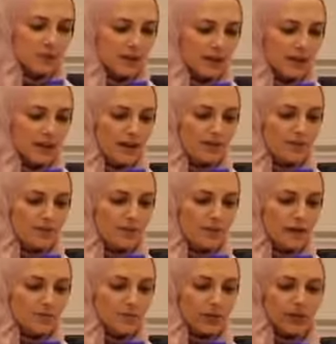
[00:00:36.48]
with
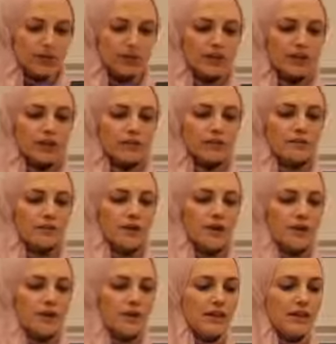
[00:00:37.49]
a project
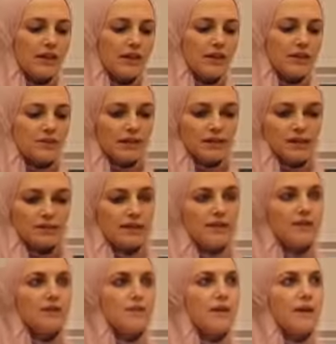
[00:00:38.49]
with the Islamic
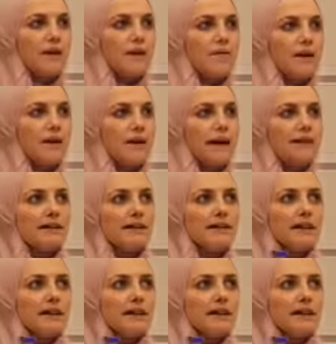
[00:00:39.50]
Studies Department at